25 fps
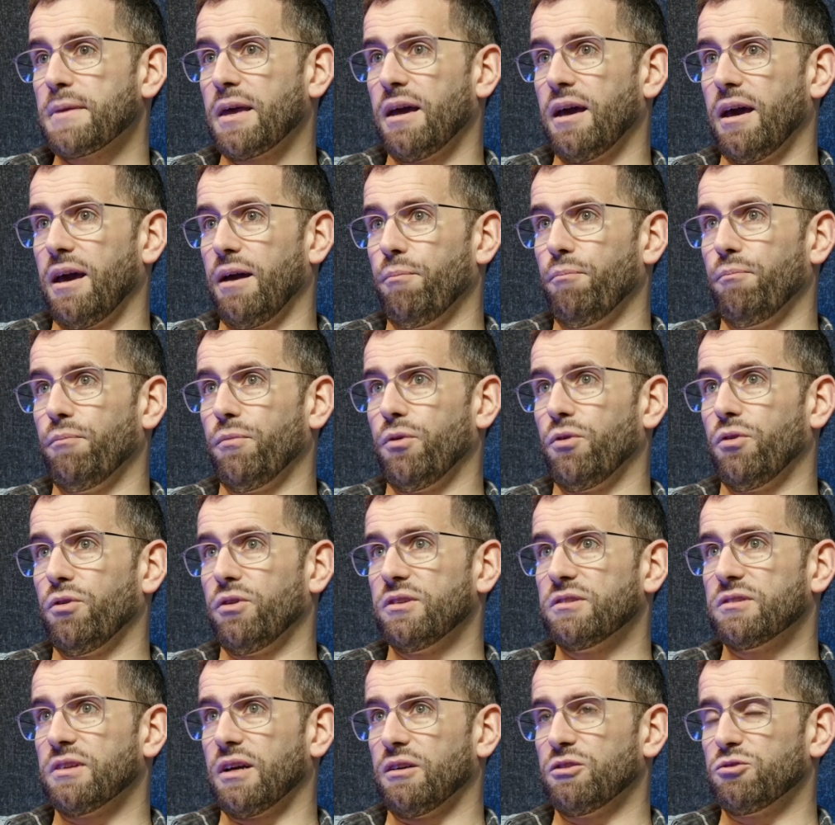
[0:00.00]
So
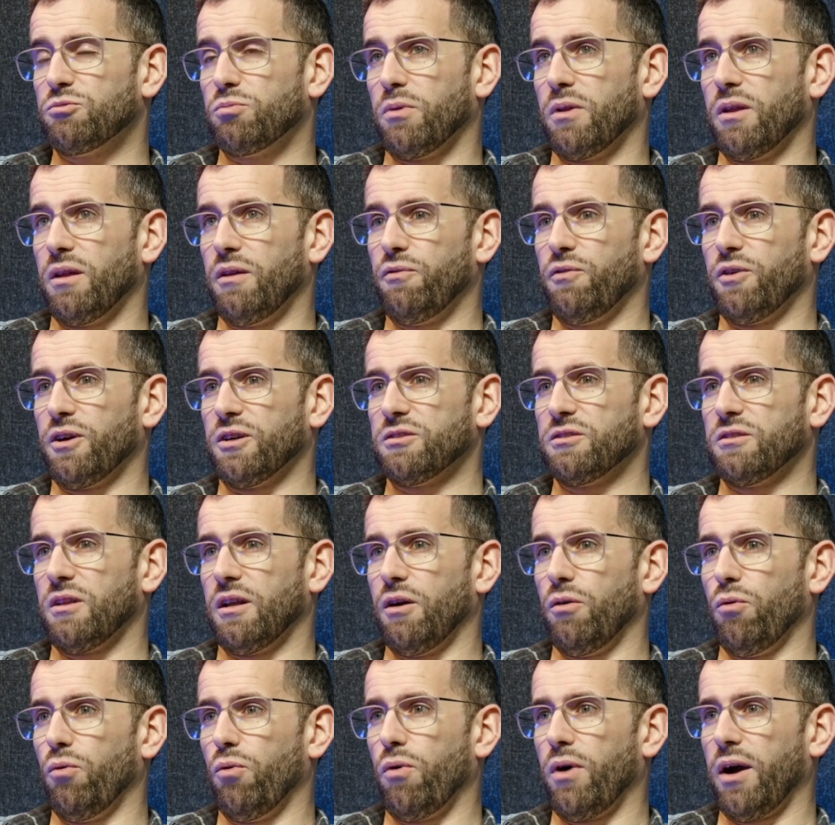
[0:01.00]
that was probably the first
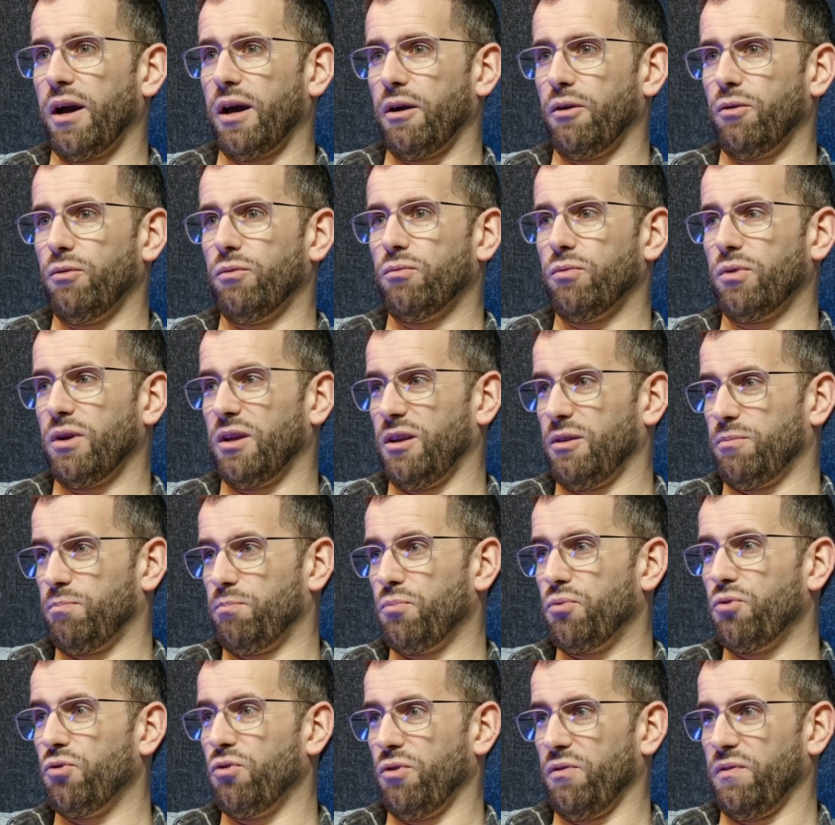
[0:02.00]
little while when you're
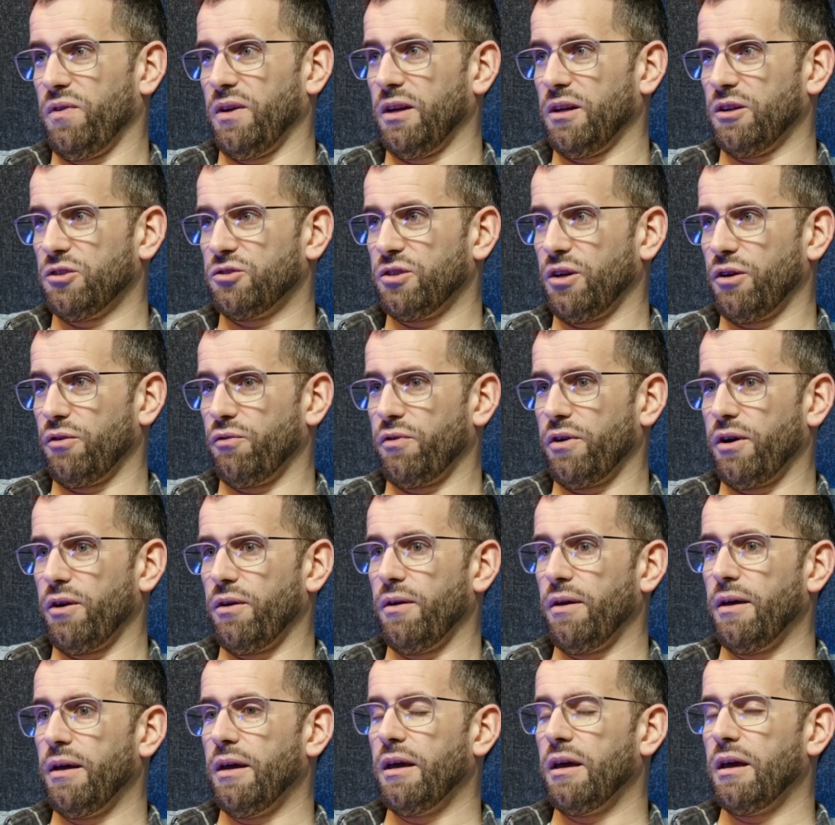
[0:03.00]
proving yourself out.
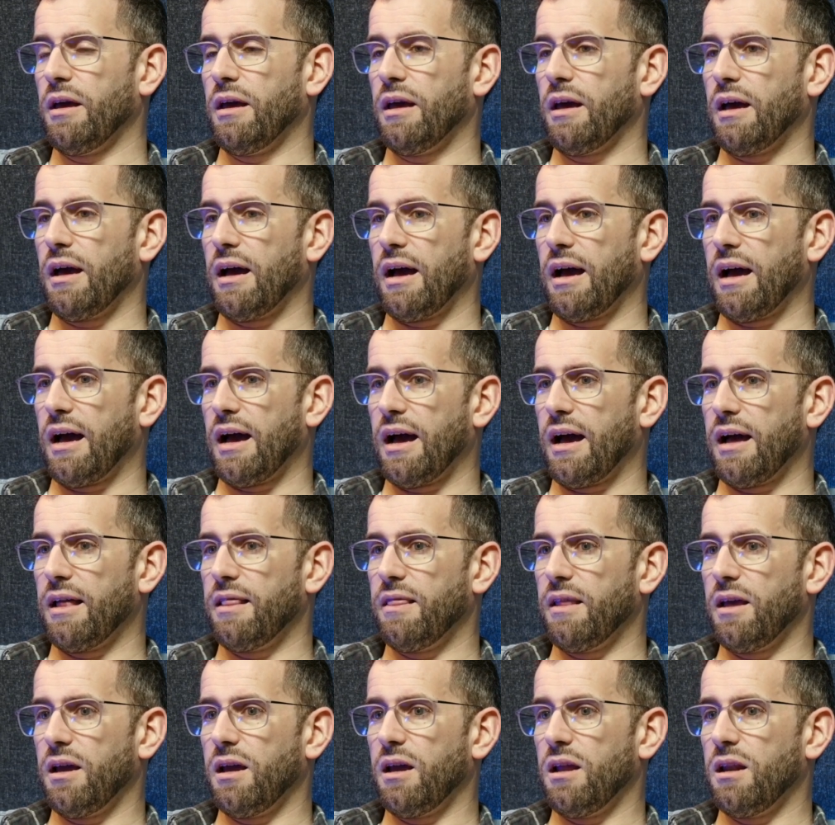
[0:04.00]

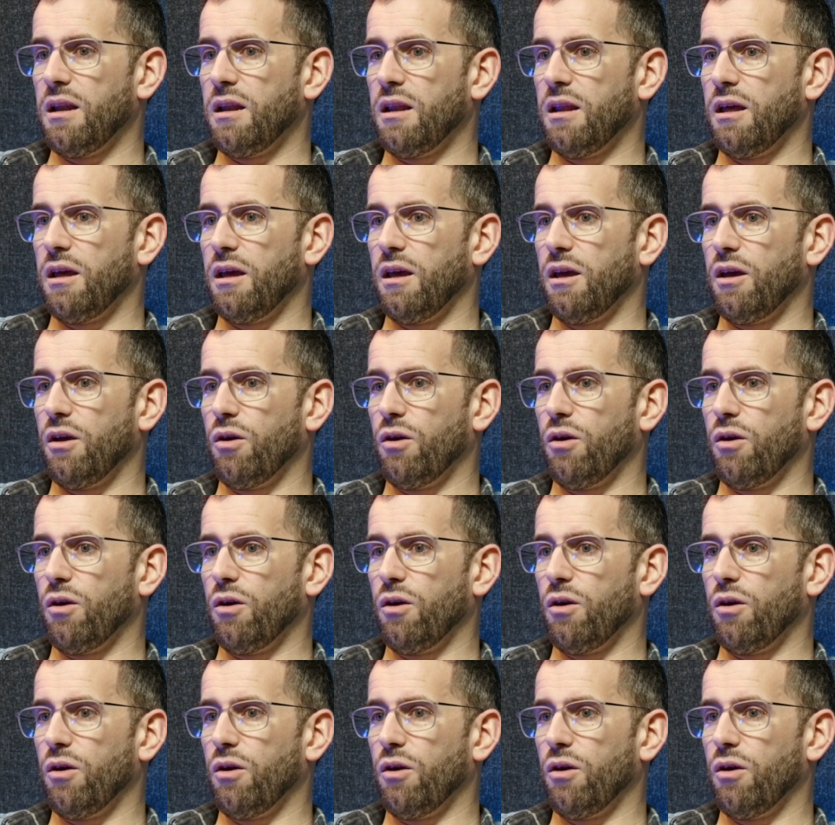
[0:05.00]
And then